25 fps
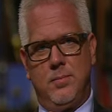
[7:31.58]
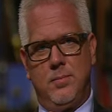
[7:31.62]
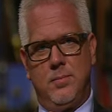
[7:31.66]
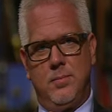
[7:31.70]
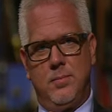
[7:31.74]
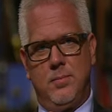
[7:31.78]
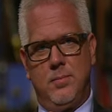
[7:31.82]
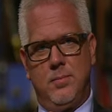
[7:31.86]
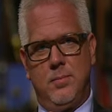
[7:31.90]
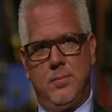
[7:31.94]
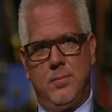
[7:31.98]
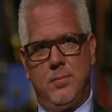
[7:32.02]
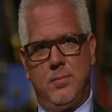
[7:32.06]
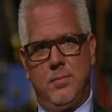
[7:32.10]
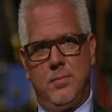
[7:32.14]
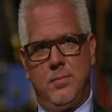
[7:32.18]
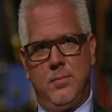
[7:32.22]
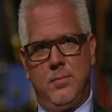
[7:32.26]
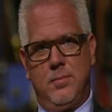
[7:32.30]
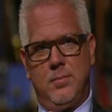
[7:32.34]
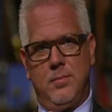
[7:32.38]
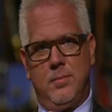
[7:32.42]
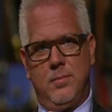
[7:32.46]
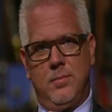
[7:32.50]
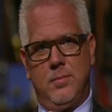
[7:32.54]

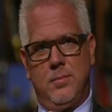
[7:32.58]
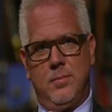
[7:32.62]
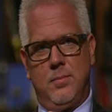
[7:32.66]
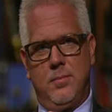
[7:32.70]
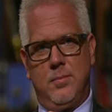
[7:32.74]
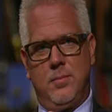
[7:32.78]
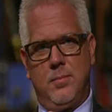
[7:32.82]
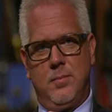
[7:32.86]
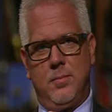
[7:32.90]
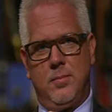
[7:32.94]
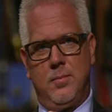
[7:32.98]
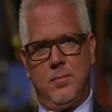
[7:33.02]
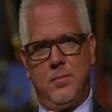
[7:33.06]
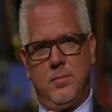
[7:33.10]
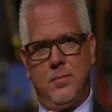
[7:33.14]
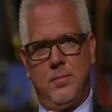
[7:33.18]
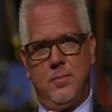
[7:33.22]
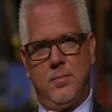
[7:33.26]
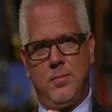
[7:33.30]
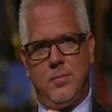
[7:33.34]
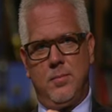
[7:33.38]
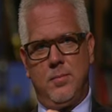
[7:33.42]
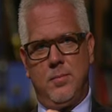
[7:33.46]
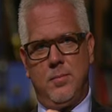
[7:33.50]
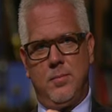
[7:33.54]

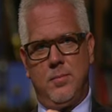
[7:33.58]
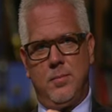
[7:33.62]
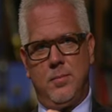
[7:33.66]
(not speaking)